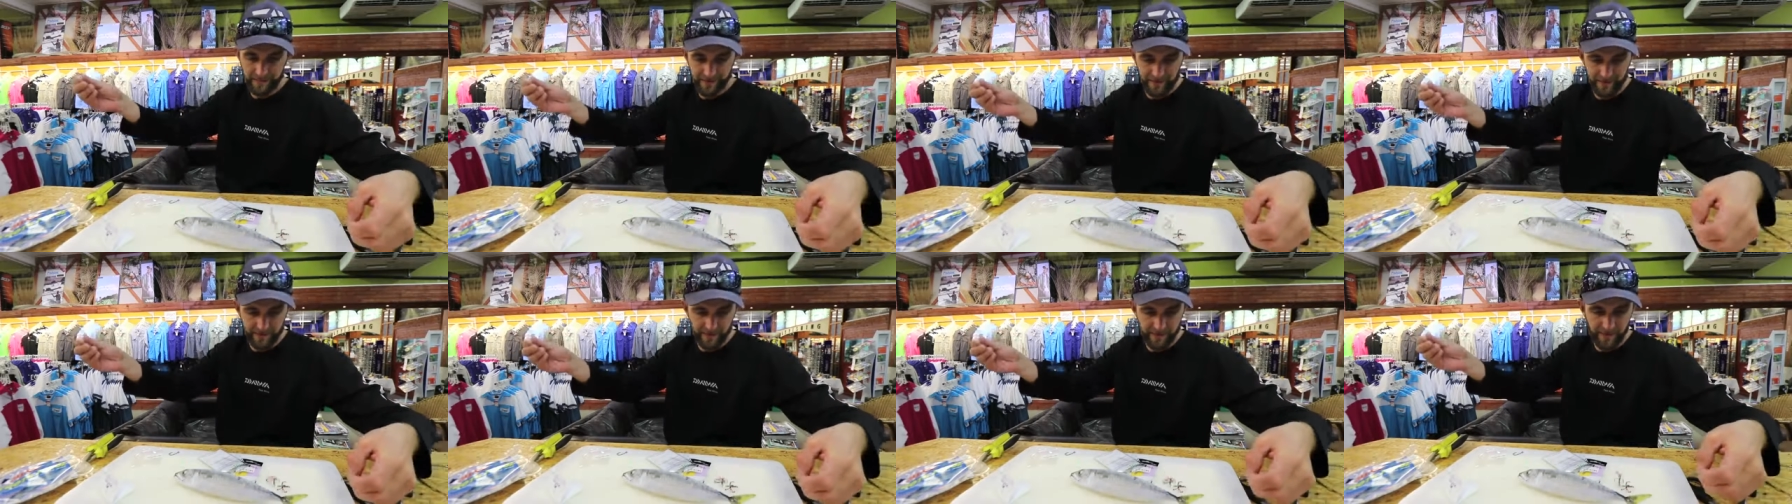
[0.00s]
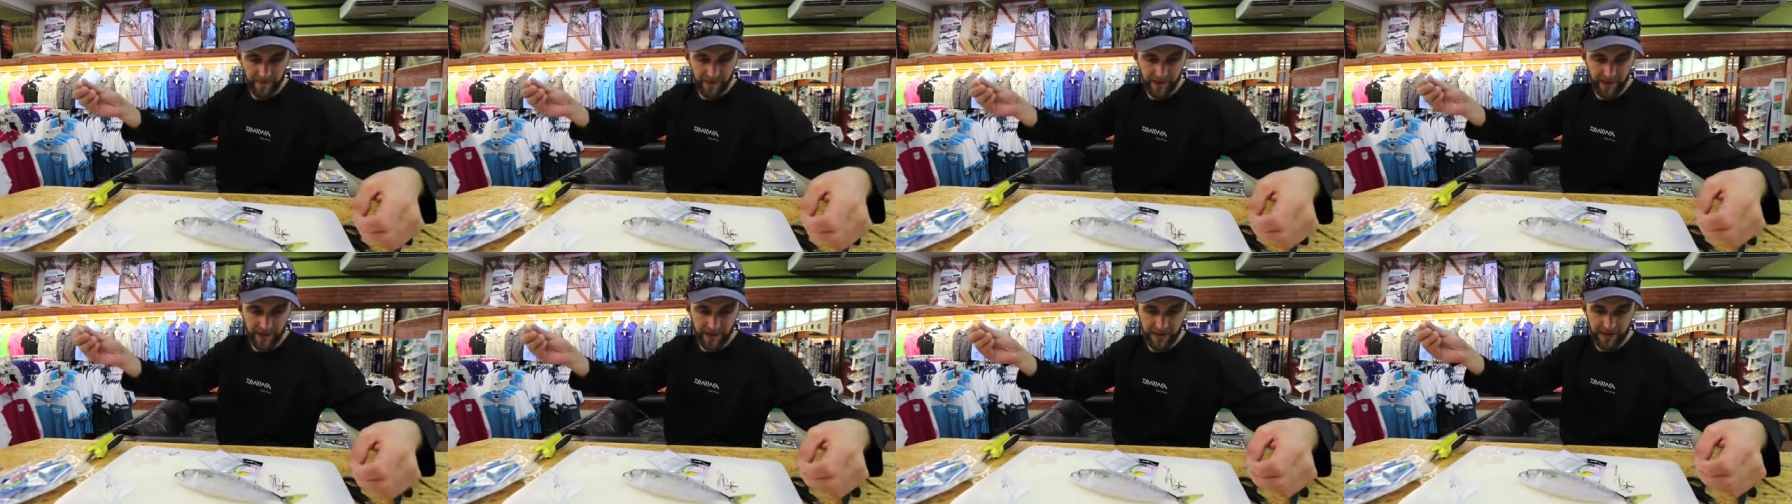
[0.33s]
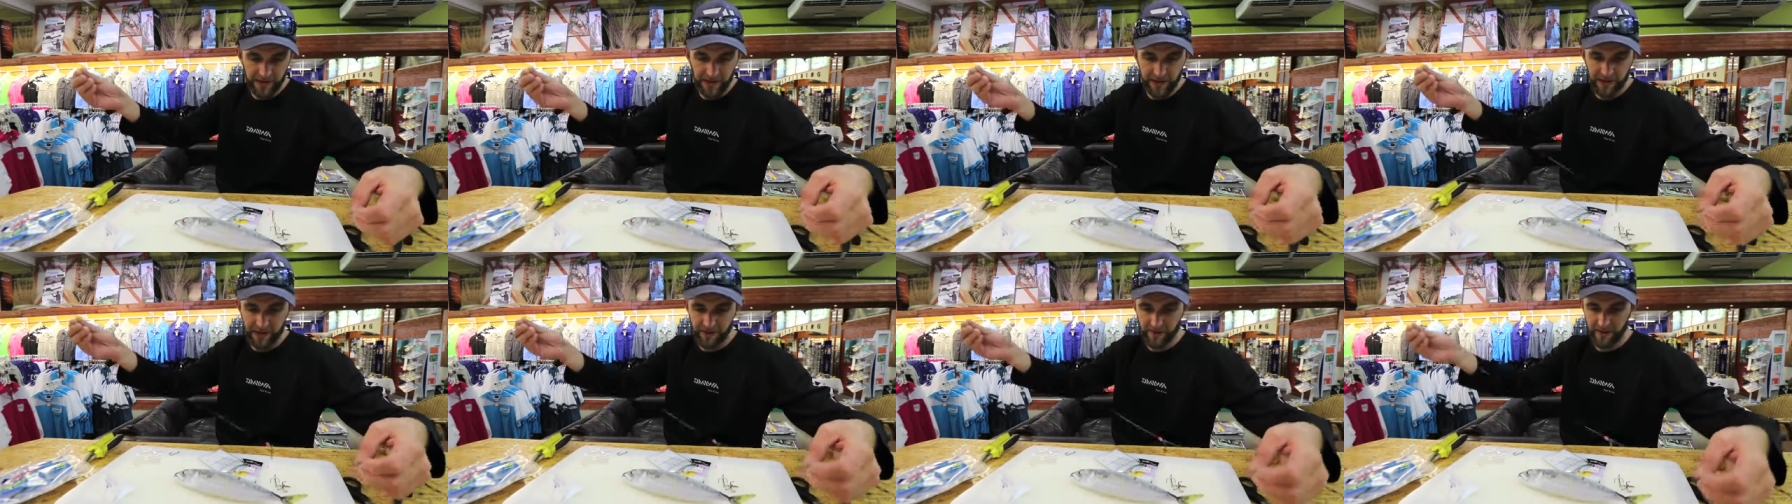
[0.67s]
Mm,
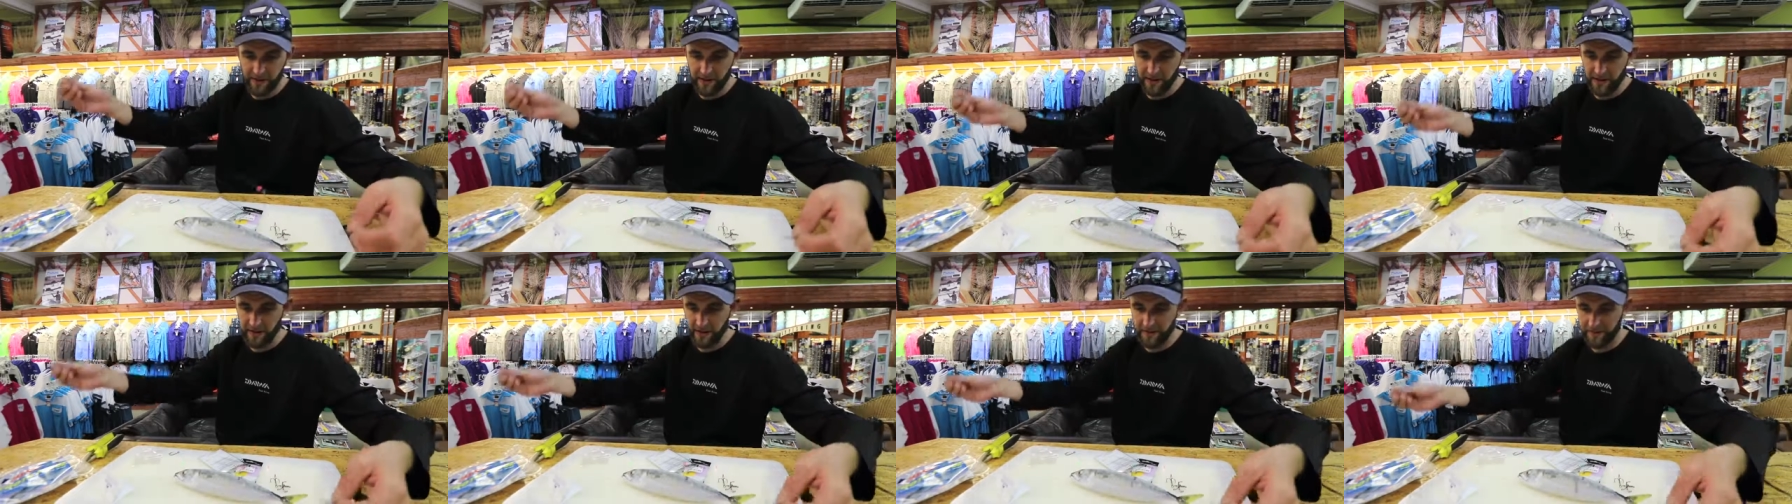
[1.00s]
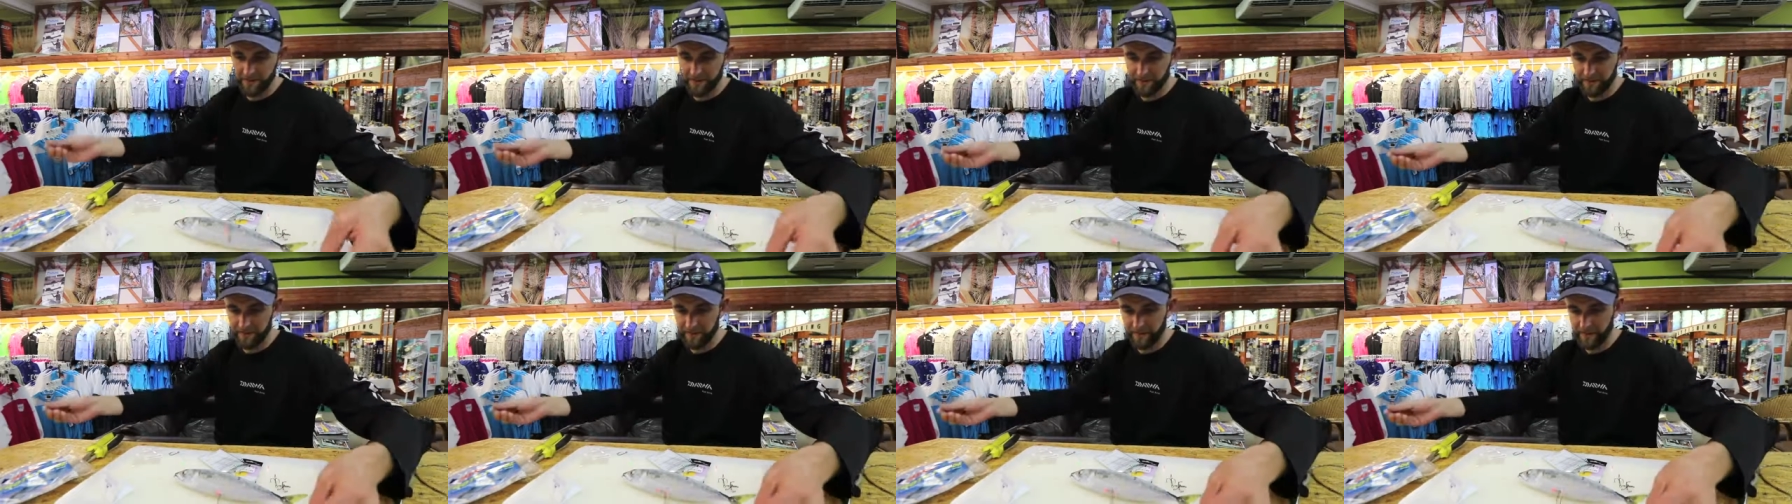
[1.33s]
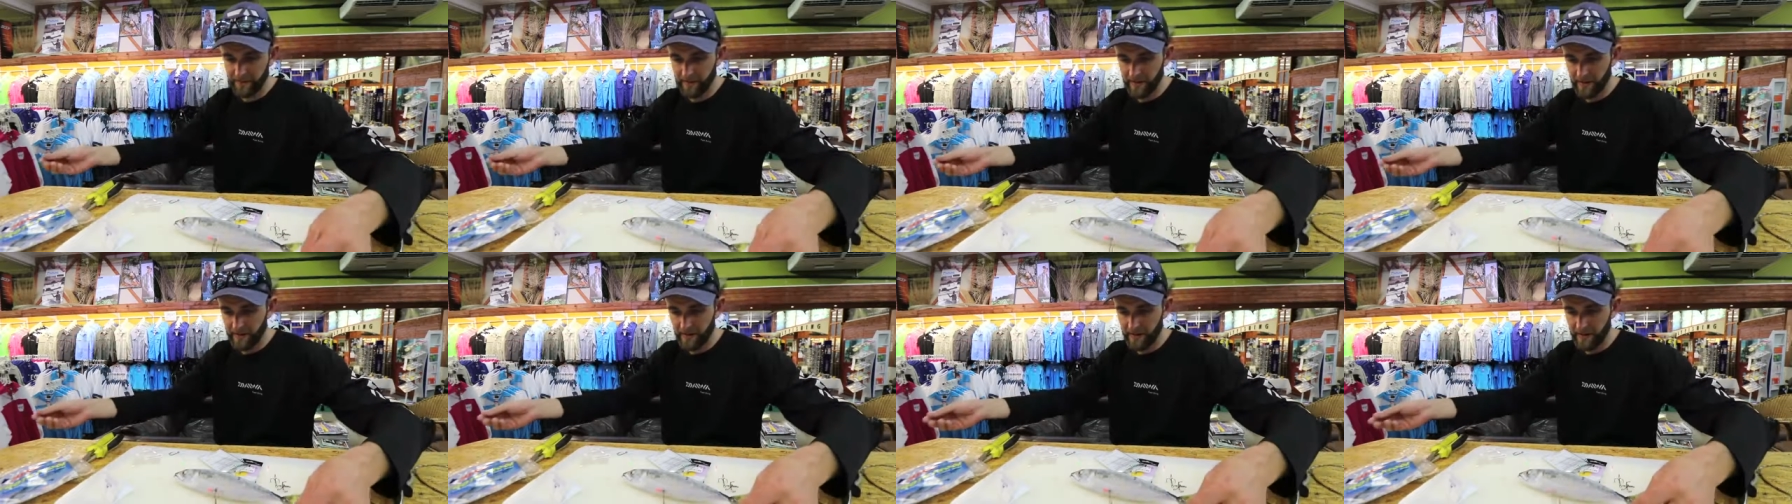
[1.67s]
catching everything out.
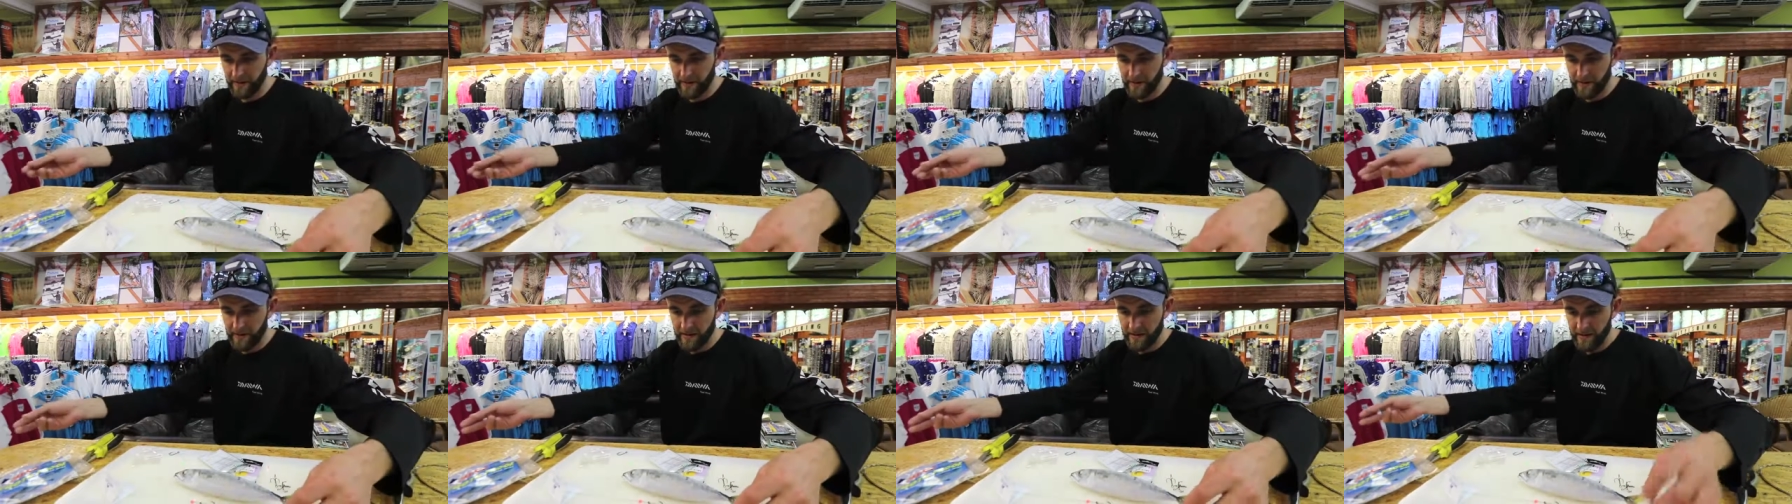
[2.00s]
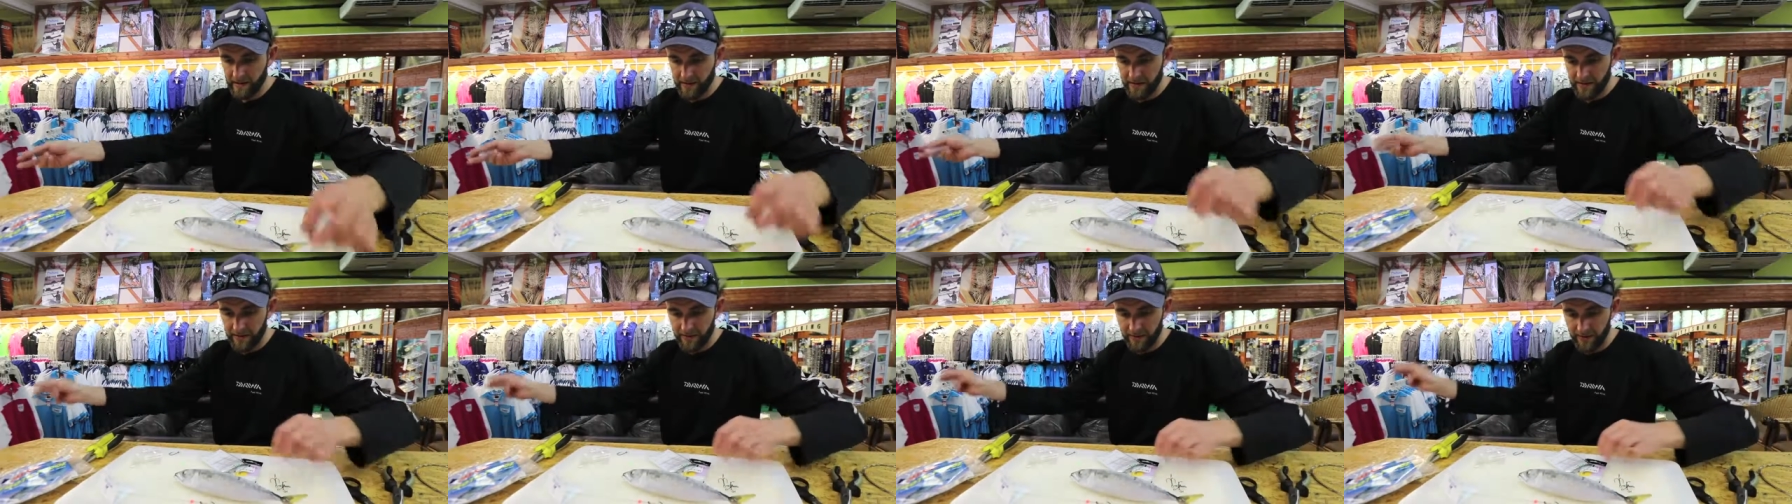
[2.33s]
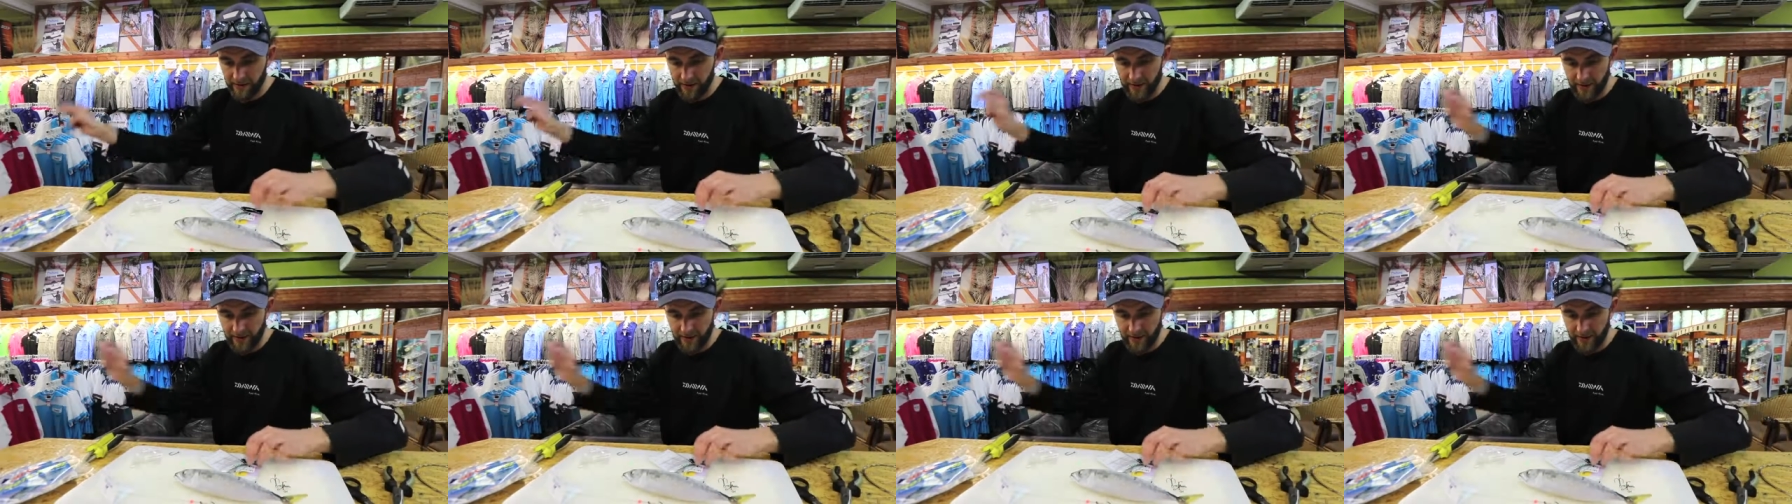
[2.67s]
And